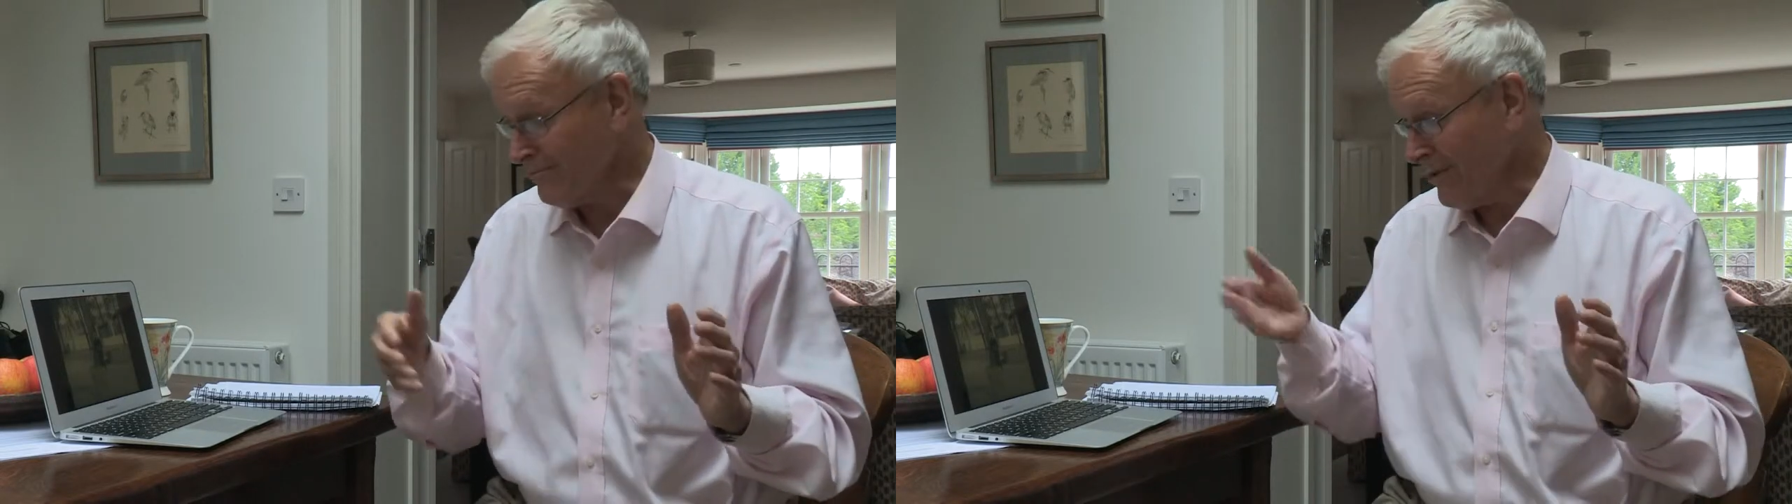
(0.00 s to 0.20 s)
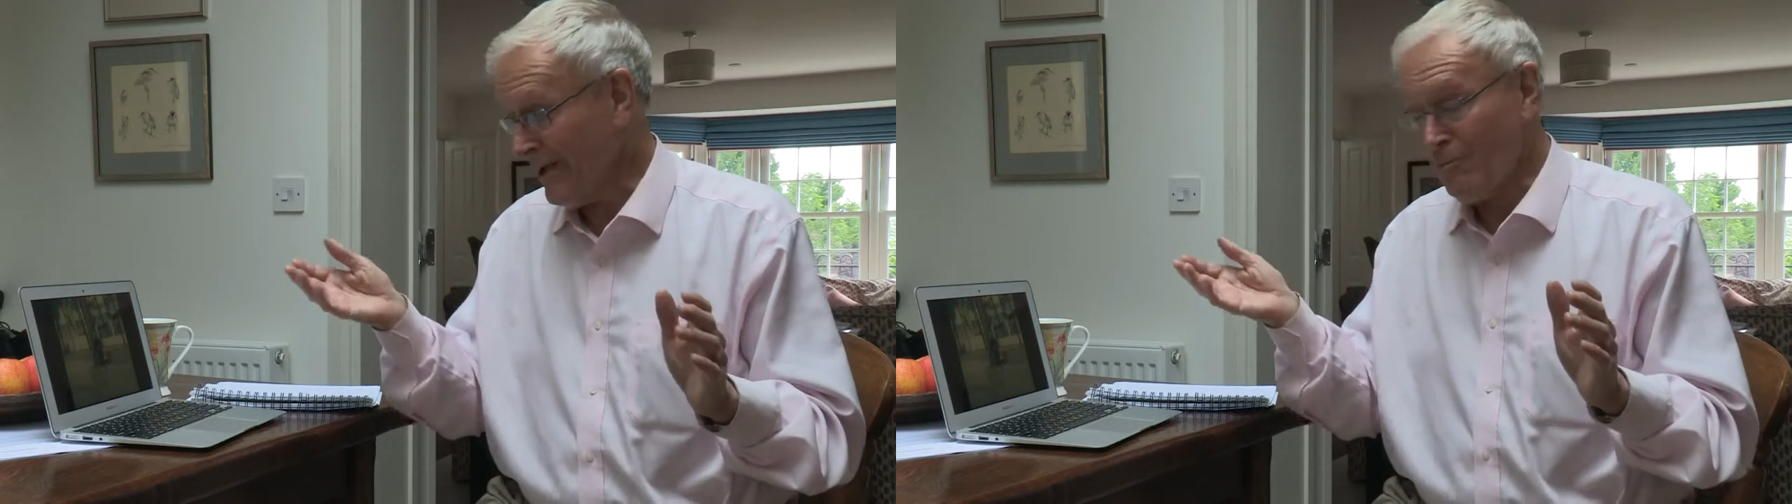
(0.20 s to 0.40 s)

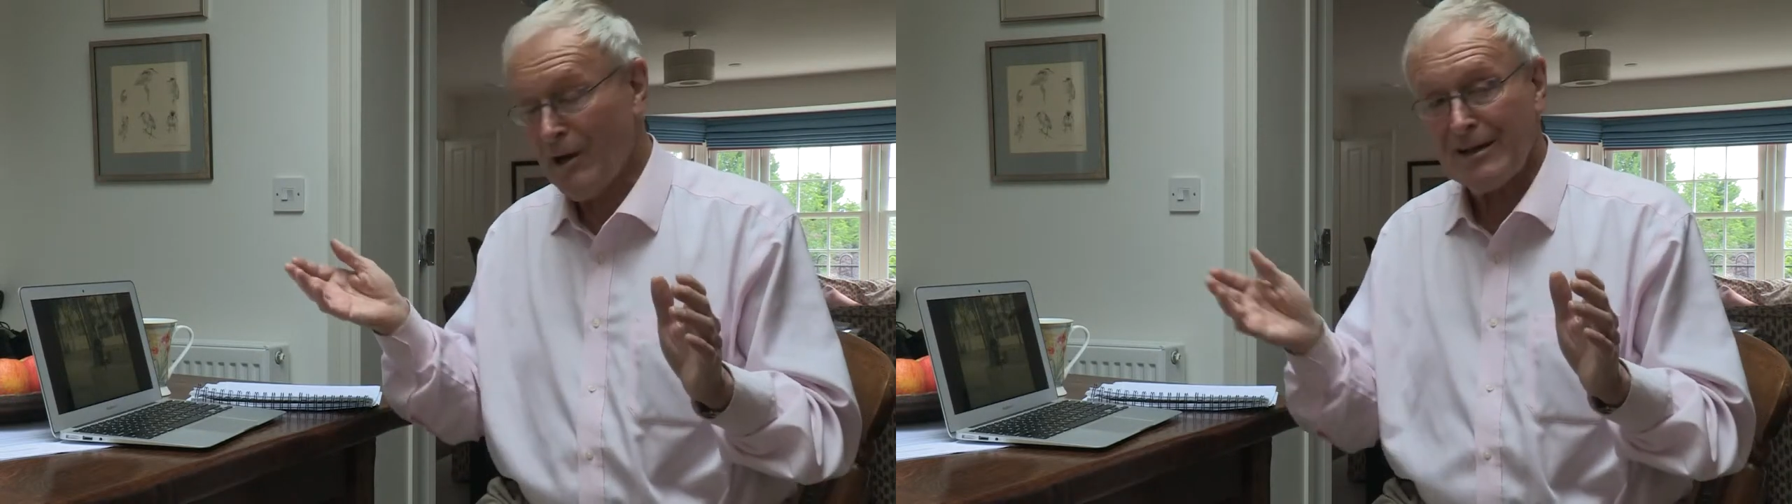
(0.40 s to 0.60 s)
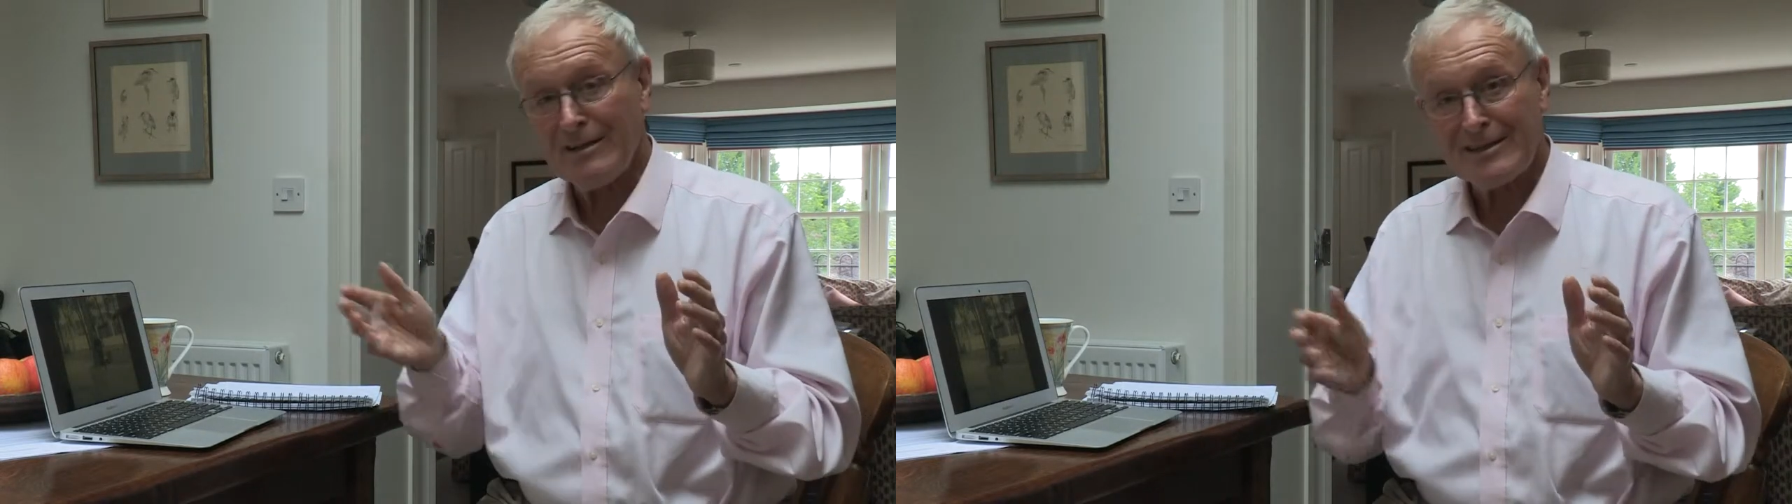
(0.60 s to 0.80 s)
take
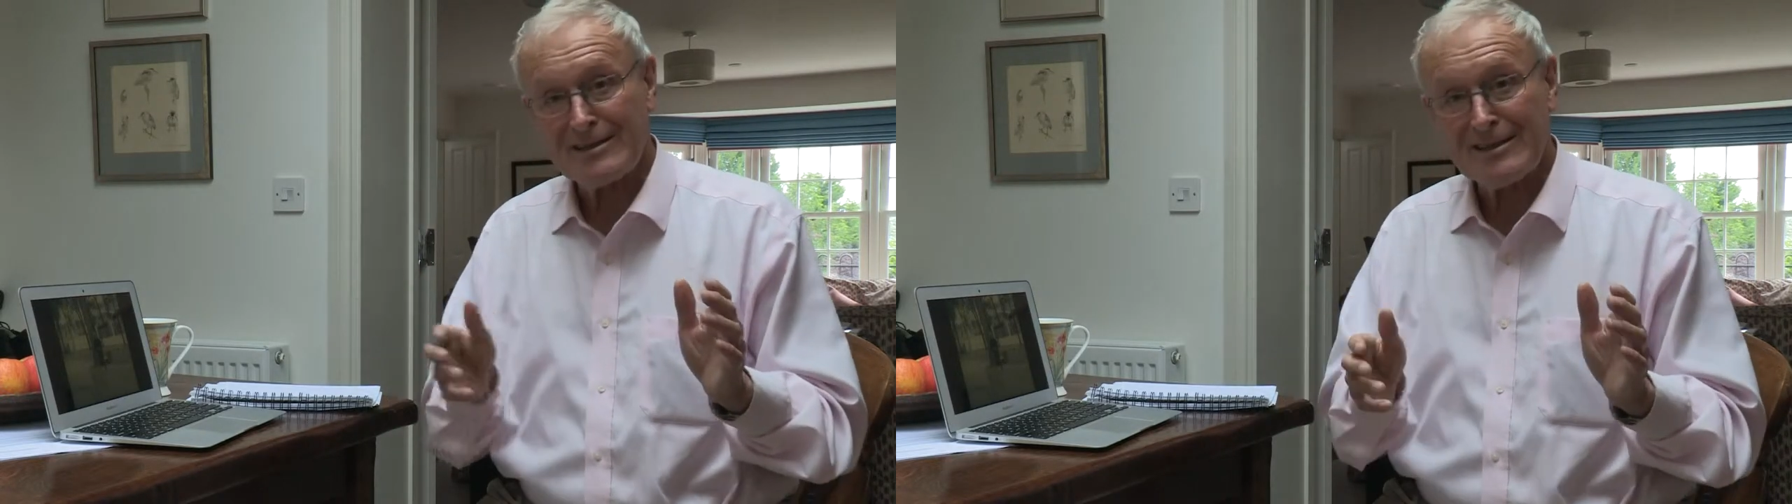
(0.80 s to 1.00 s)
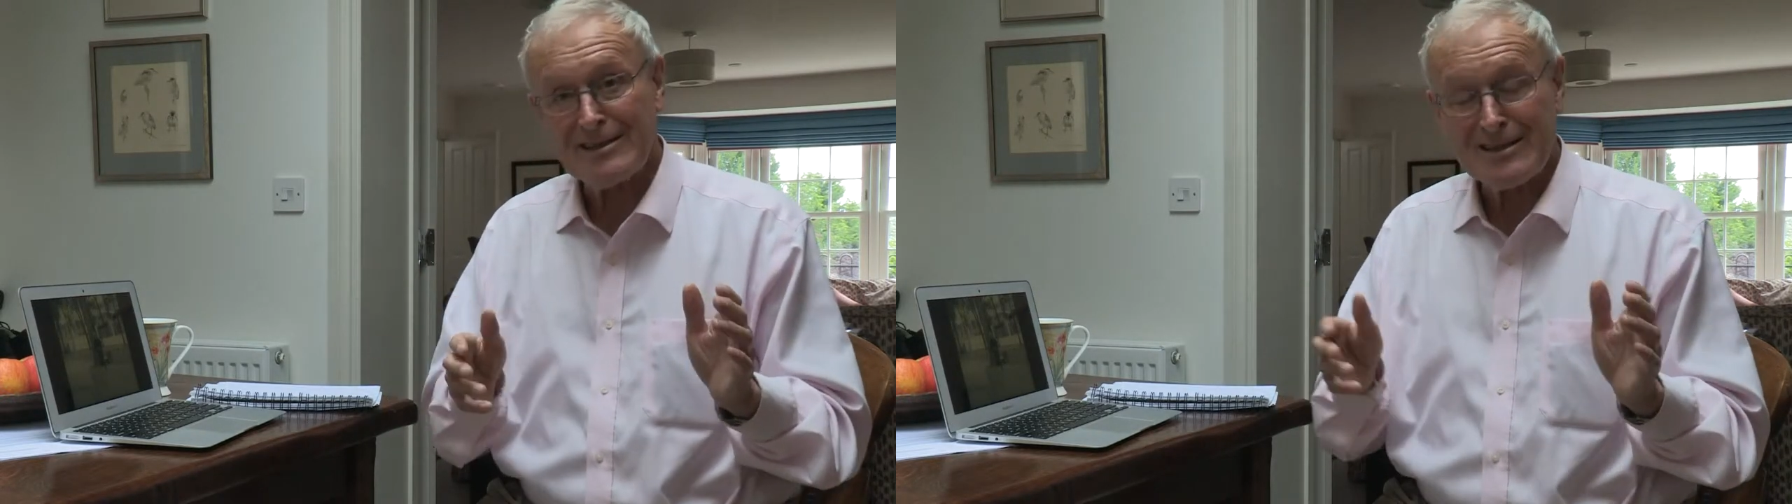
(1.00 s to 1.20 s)
part in
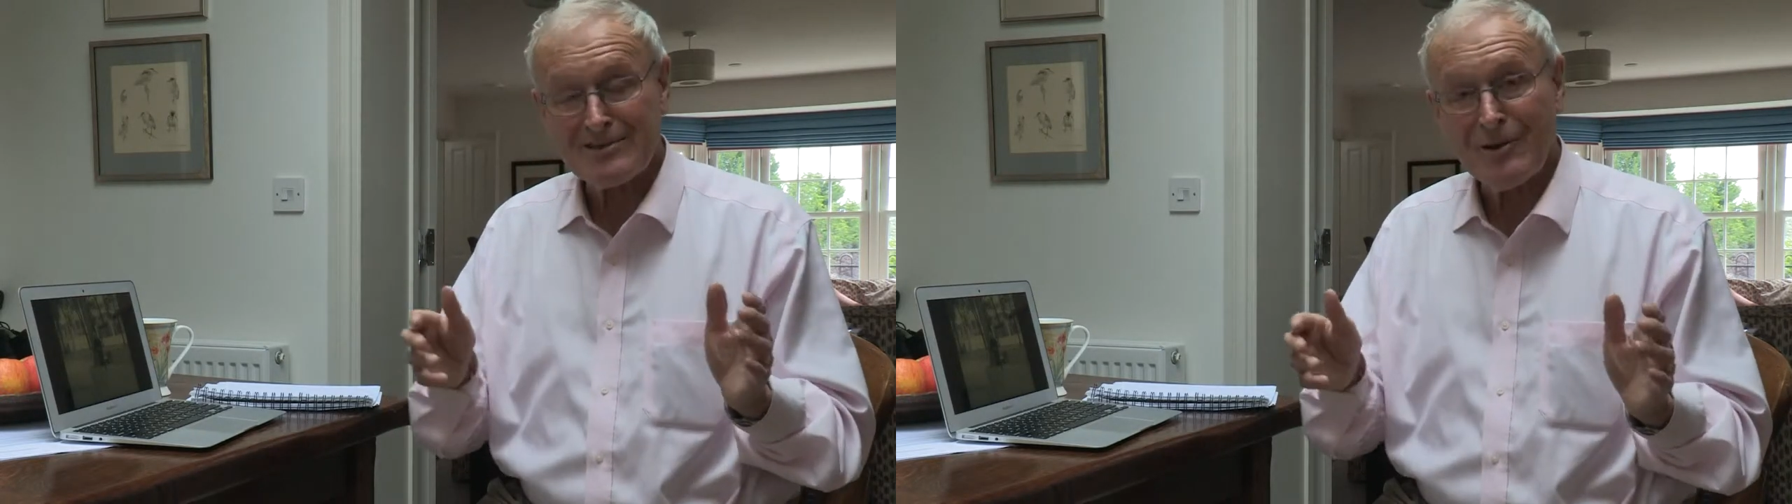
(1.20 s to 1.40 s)
this this